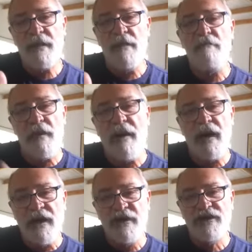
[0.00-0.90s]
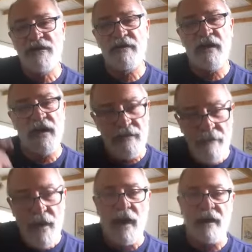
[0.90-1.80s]
in preparation and in
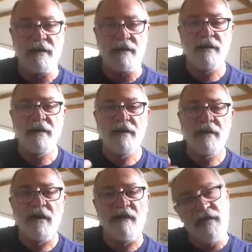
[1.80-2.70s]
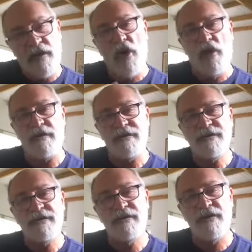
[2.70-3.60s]
mind of the others,
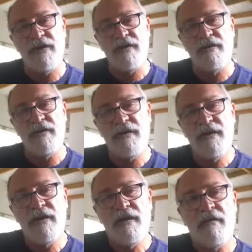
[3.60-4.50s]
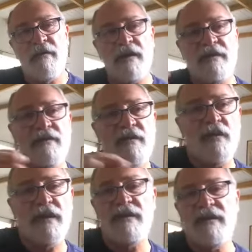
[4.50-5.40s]
you know. But
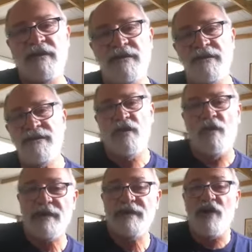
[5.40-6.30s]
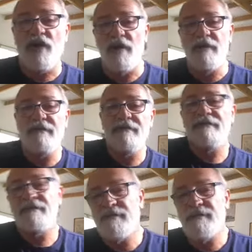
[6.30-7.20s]
when the things was cold,
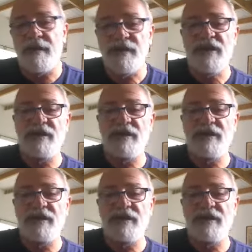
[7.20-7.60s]
it